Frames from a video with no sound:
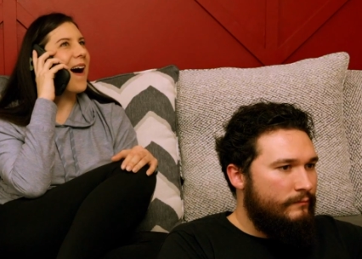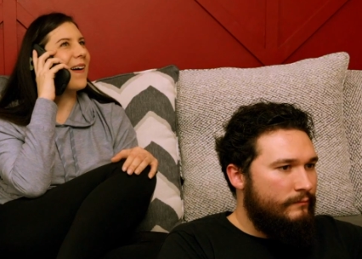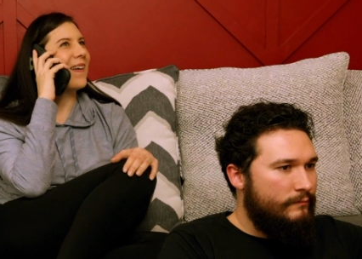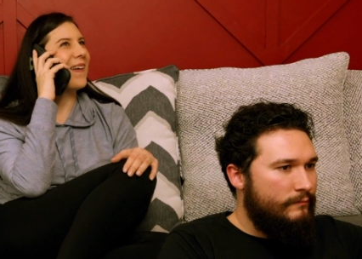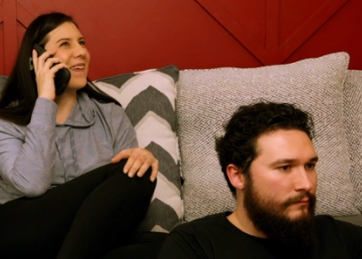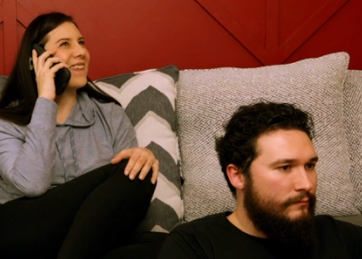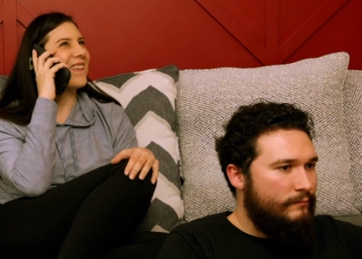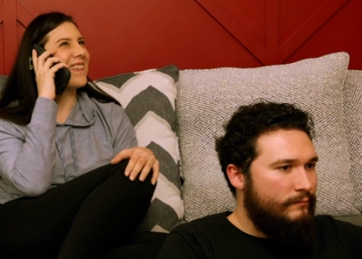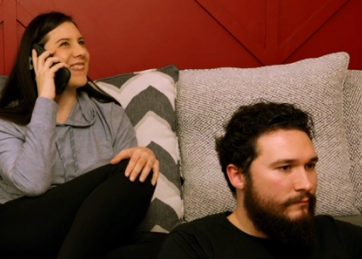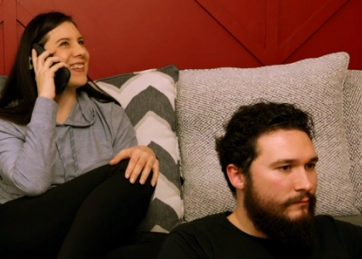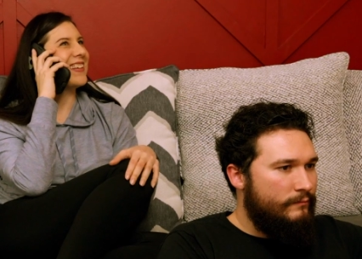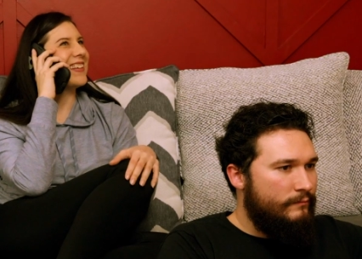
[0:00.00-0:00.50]

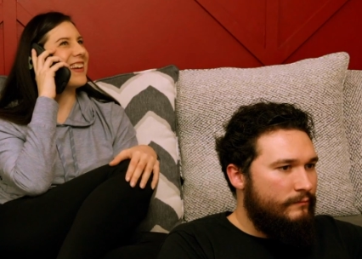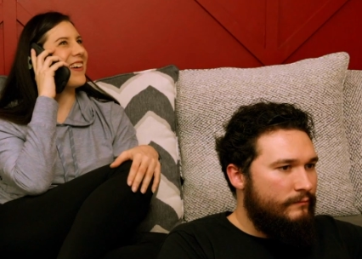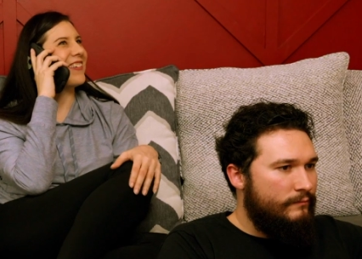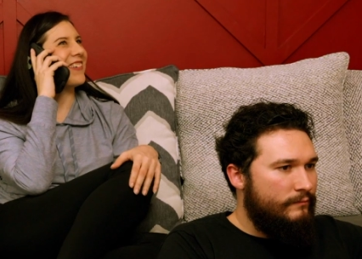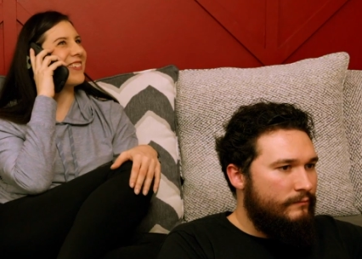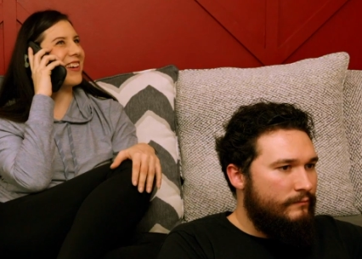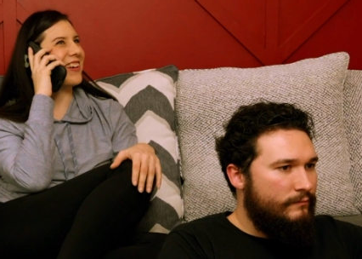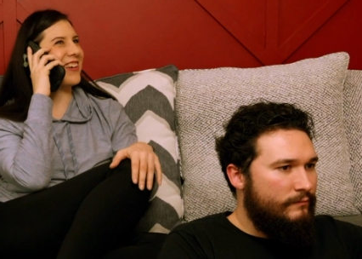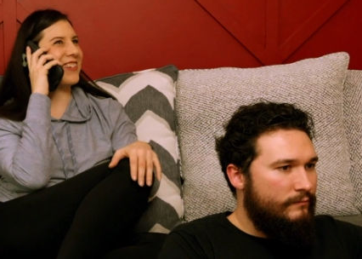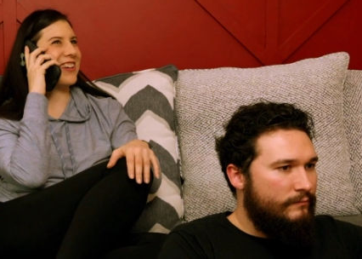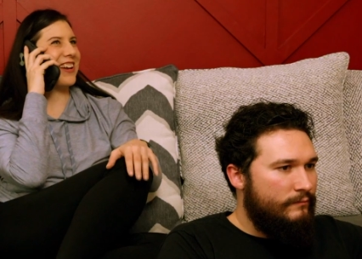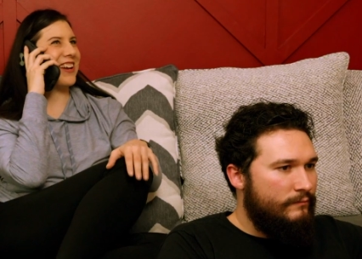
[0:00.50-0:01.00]
Speaker 1: oh
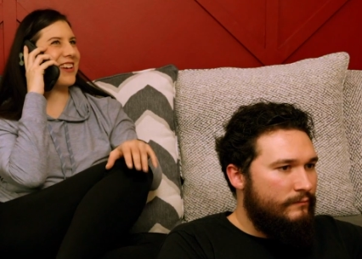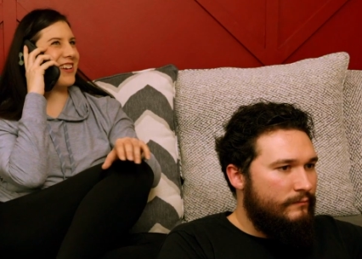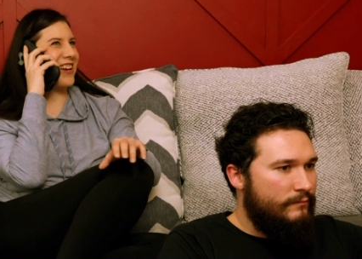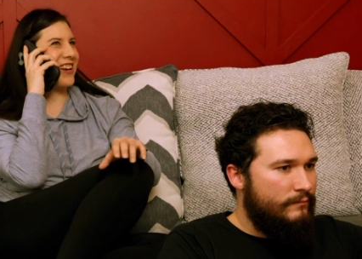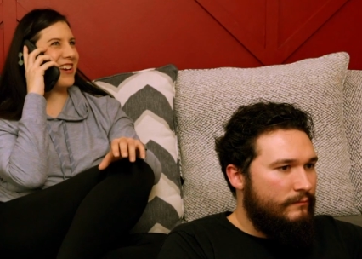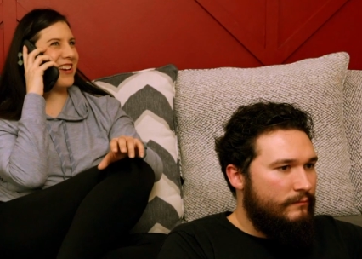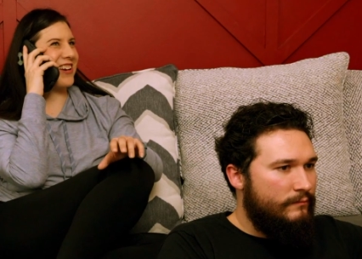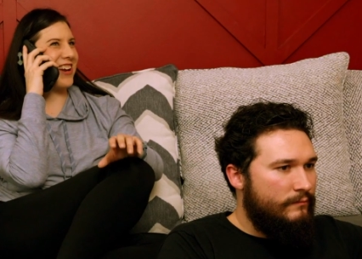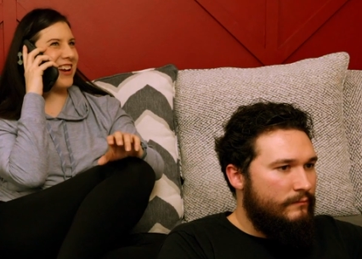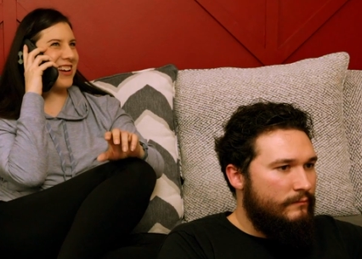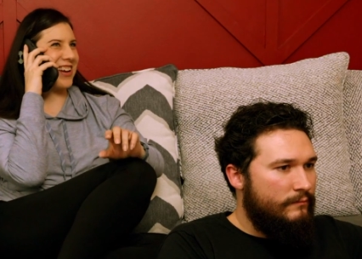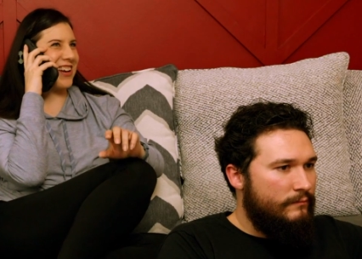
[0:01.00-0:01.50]
no no no
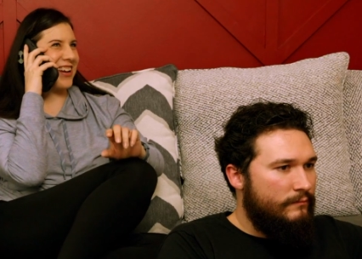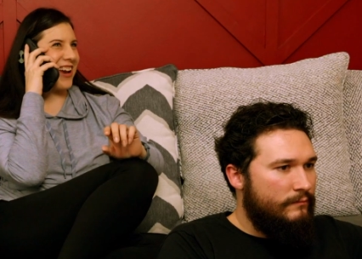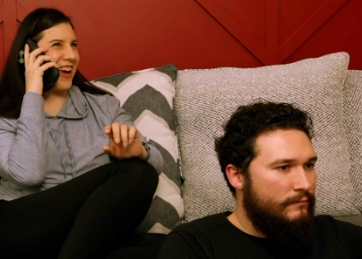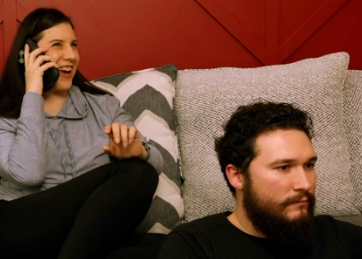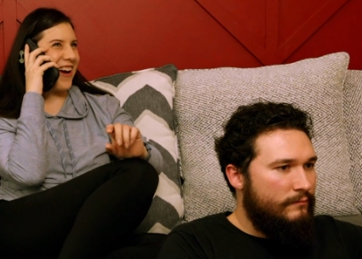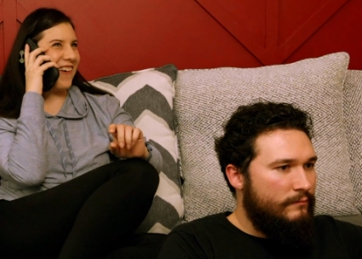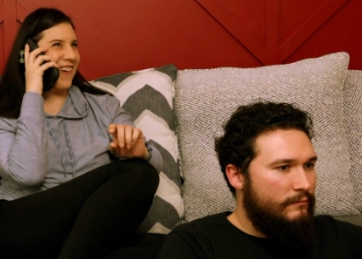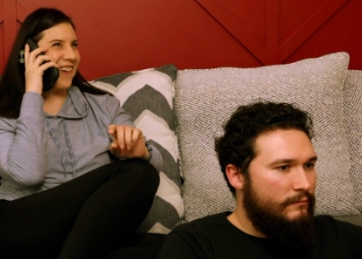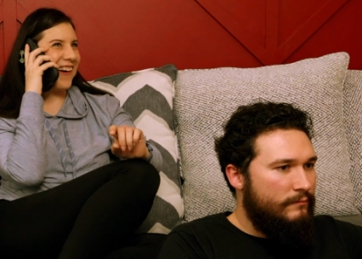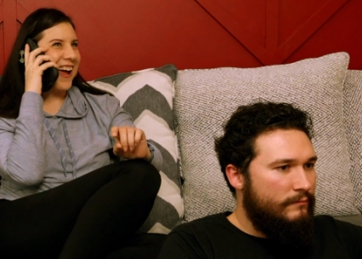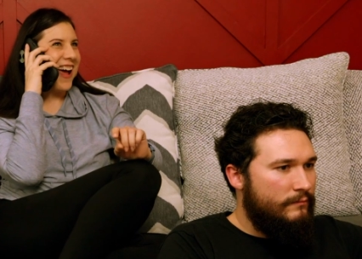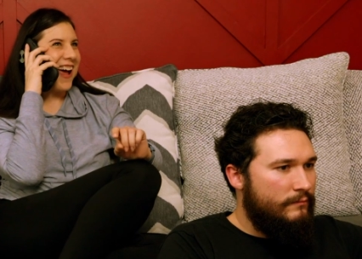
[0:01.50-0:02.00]
no no no
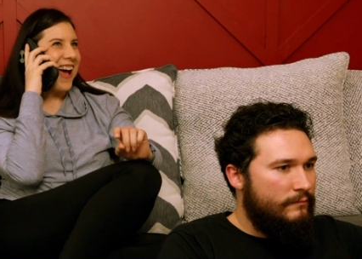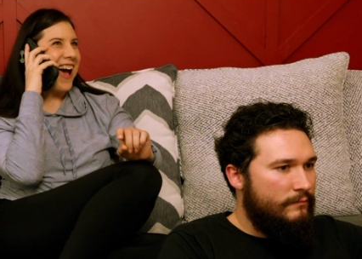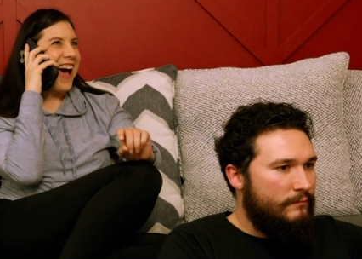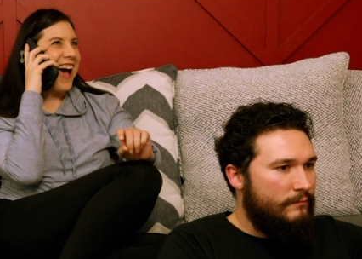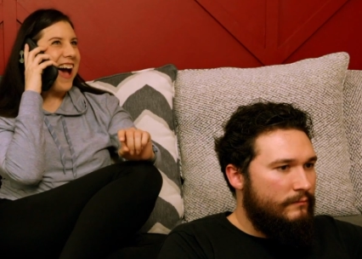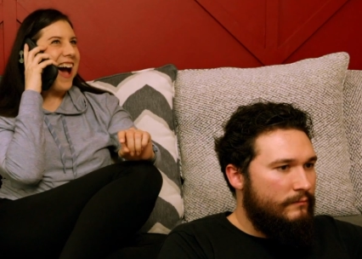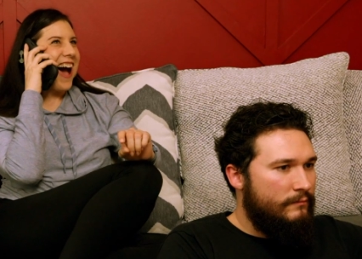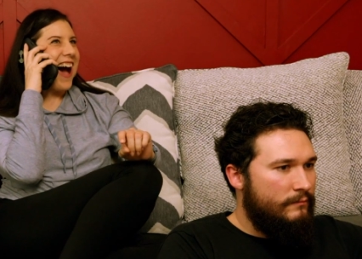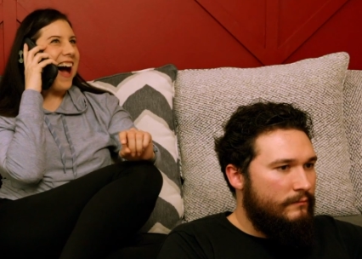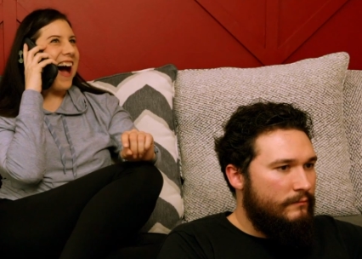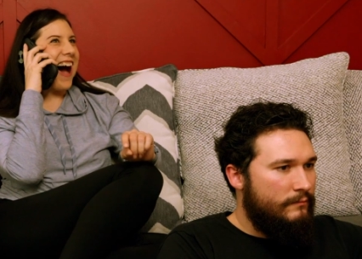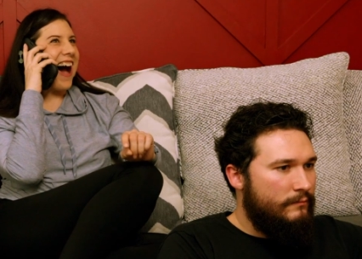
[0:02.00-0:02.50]
no!
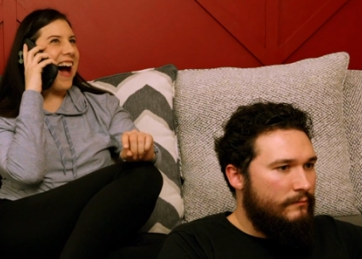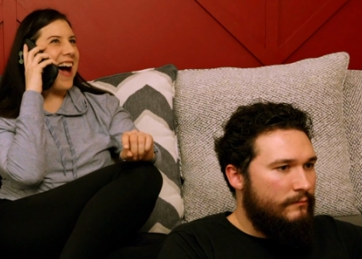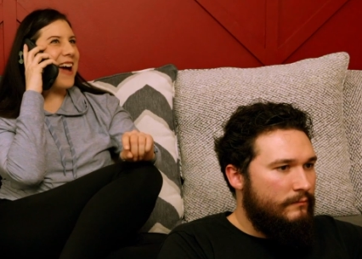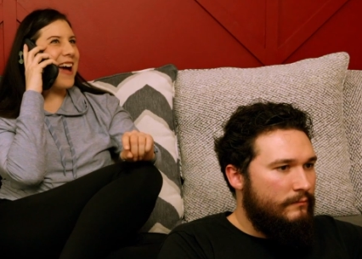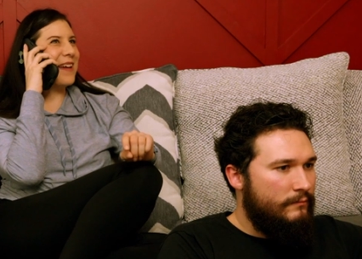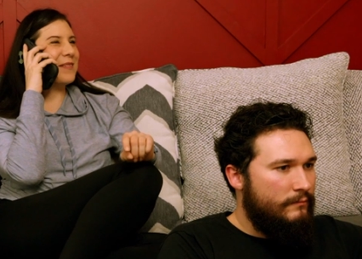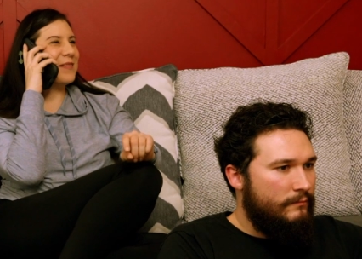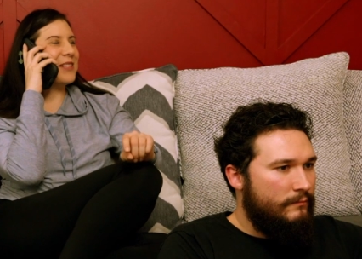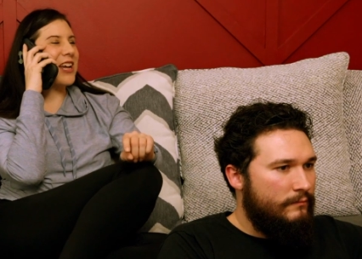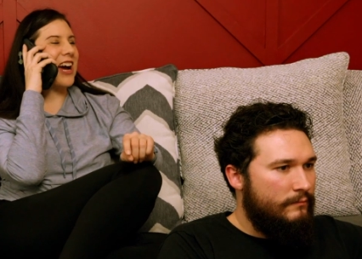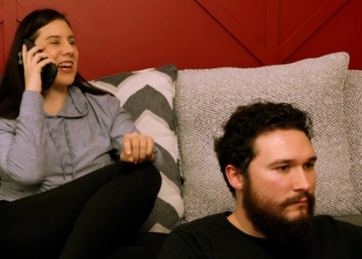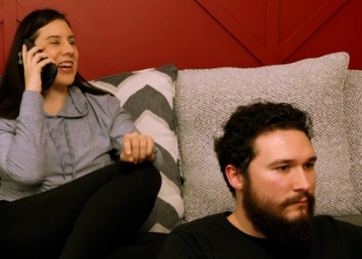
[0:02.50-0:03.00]

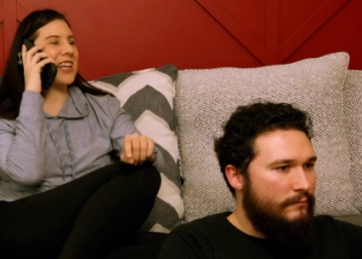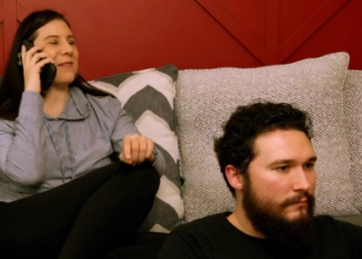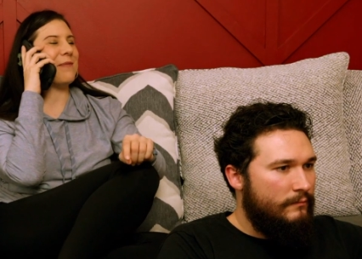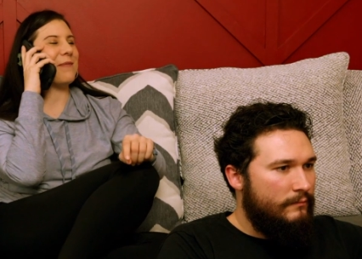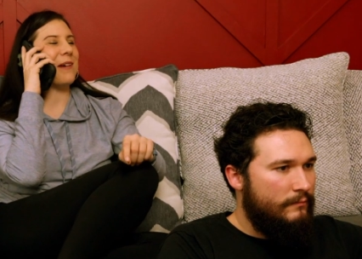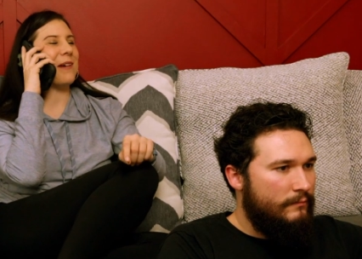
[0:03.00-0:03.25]
I'm talking